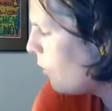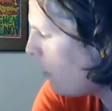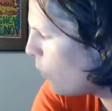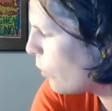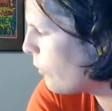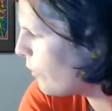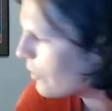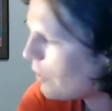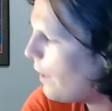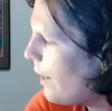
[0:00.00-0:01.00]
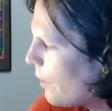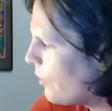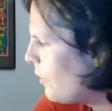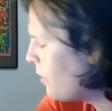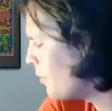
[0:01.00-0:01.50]
you know, I've already fixed the
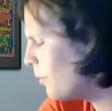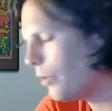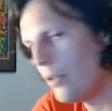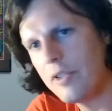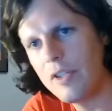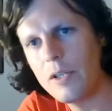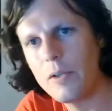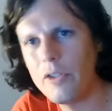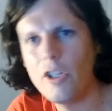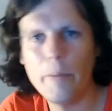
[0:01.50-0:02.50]
layout in this corner, etc.